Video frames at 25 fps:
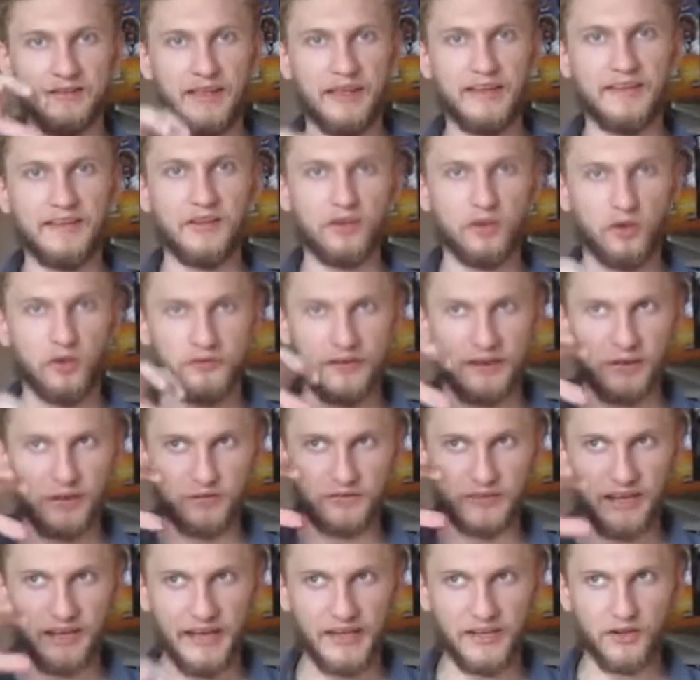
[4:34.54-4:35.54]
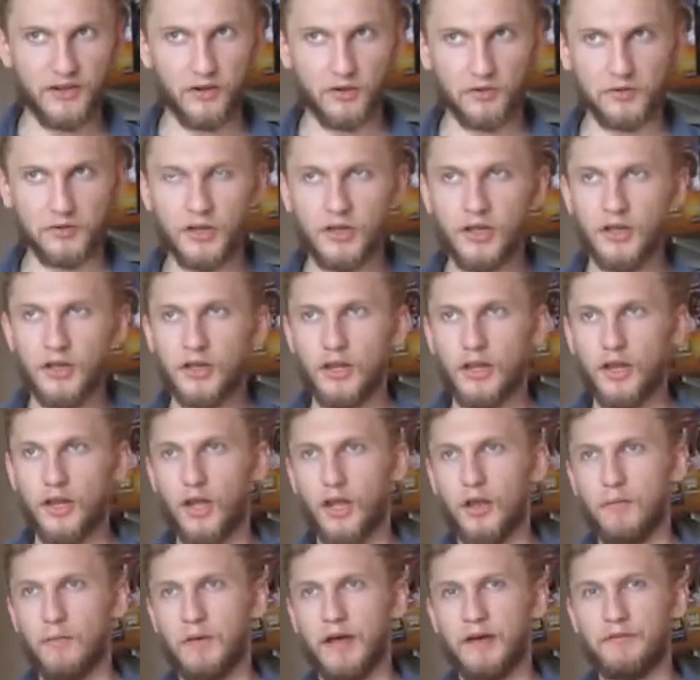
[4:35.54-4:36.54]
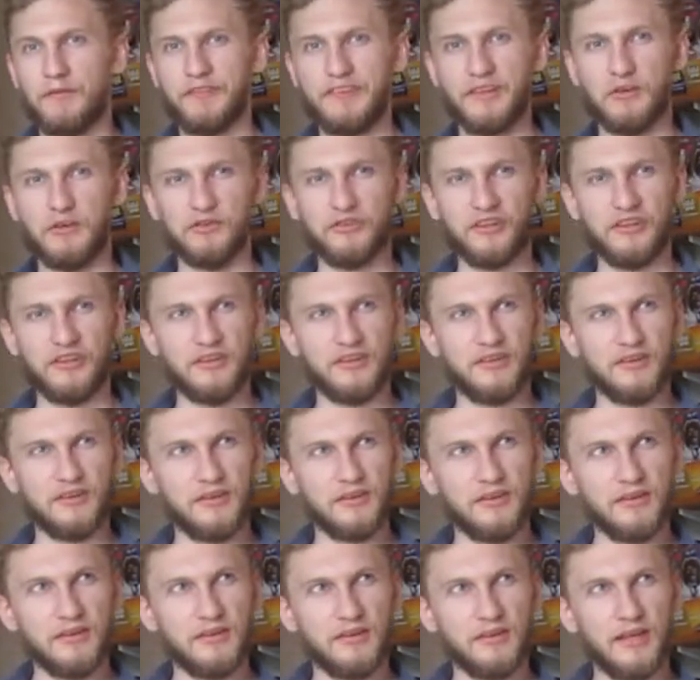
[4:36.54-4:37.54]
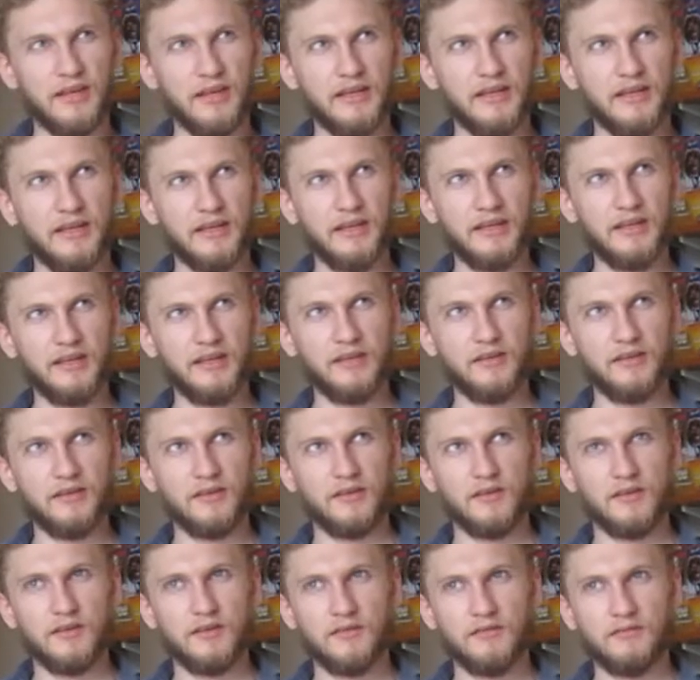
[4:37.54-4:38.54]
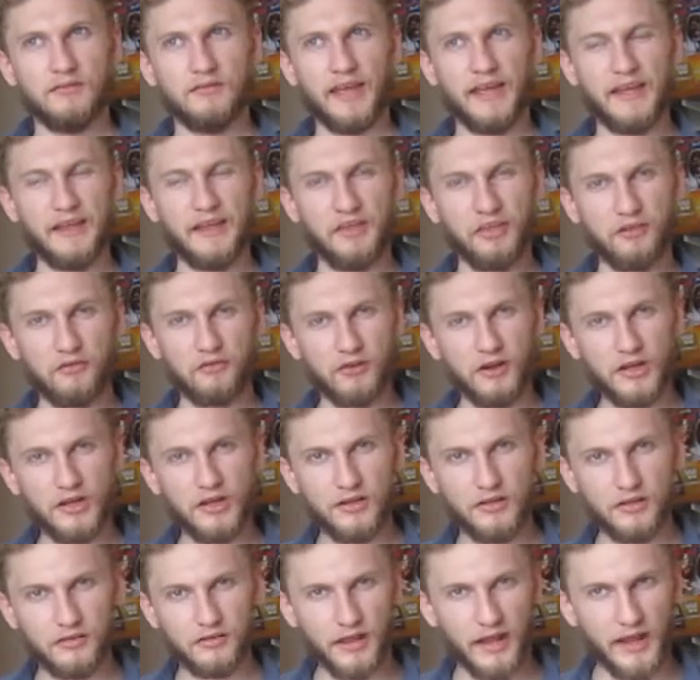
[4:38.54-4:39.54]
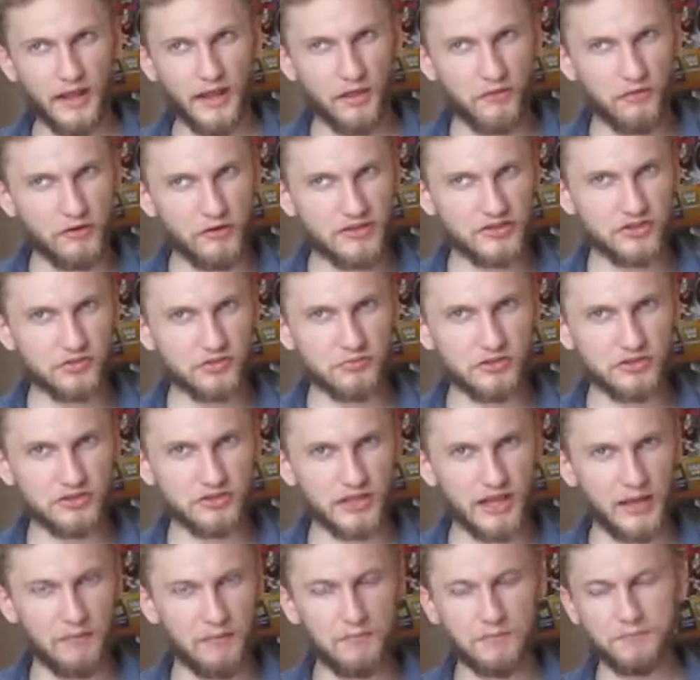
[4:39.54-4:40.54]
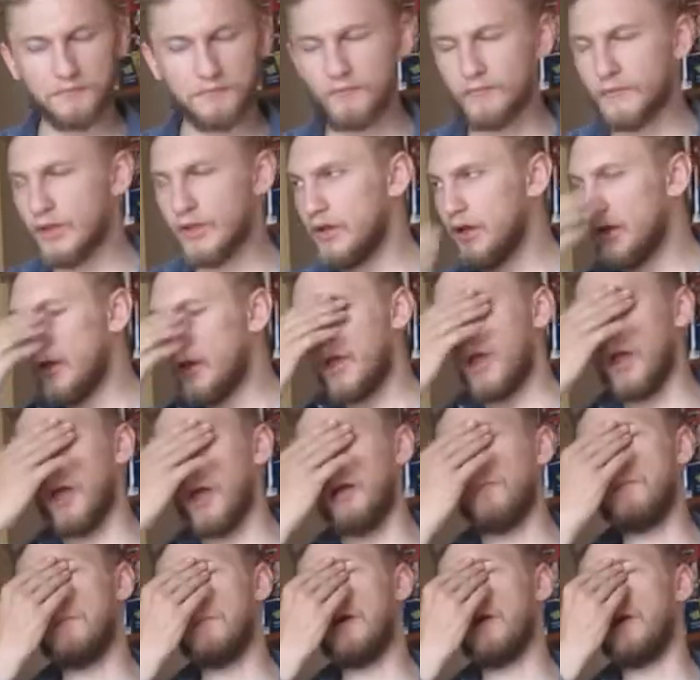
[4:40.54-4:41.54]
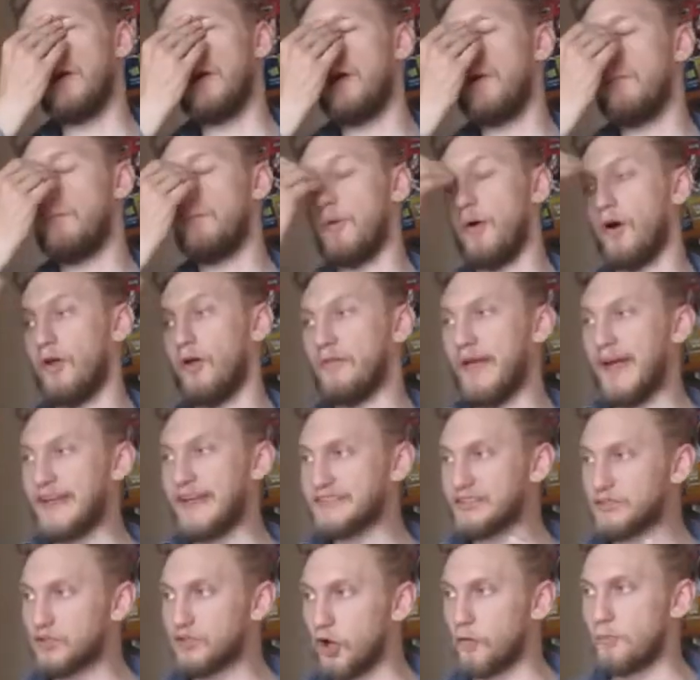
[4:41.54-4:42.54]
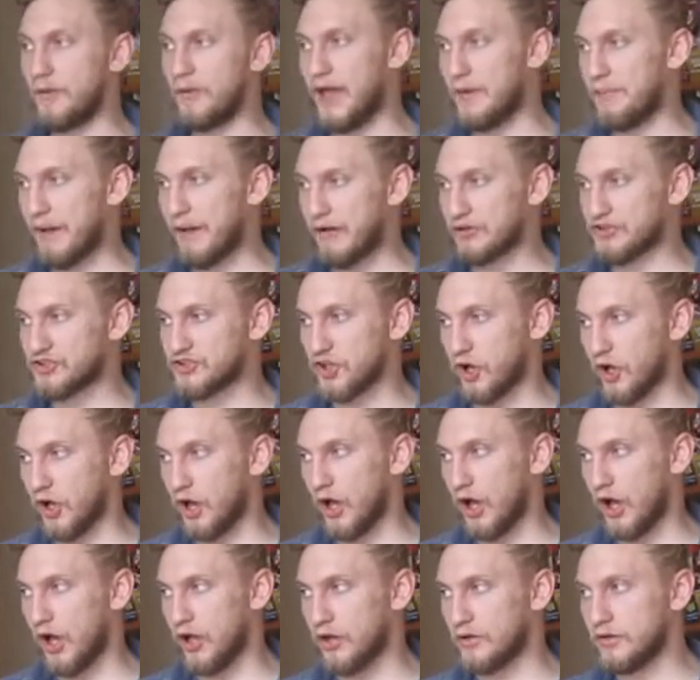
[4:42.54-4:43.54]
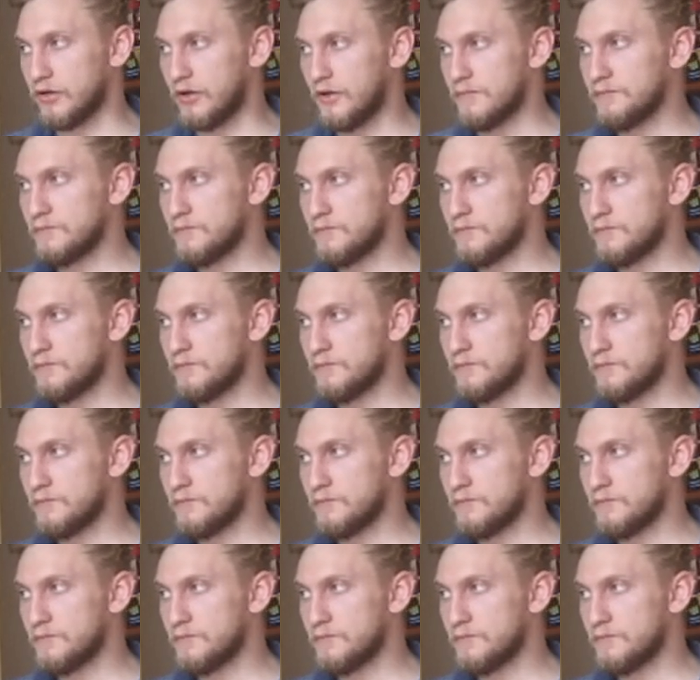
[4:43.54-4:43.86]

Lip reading: Intercontinental title. I think that was in 93 SummerSlam. But that's a little bit about Scott Hall.